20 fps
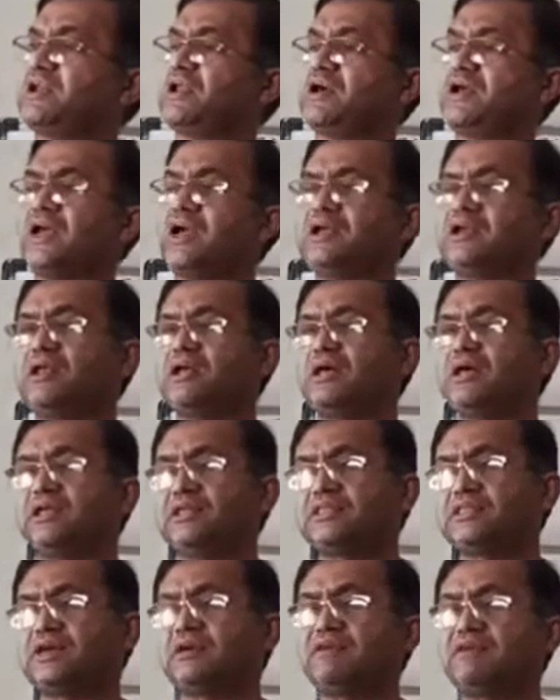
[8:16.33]
again
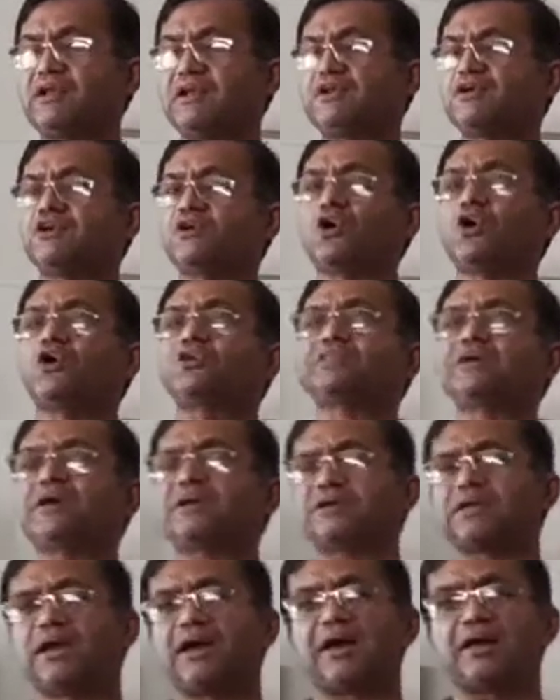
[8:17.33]
they will grow
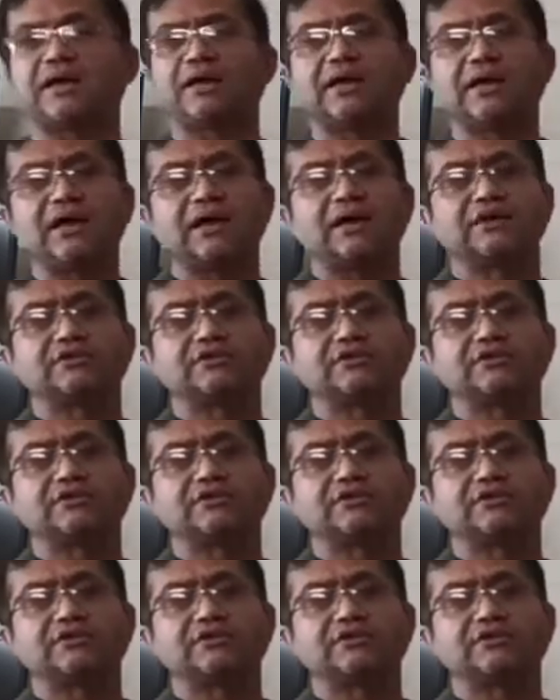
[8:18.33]
that hair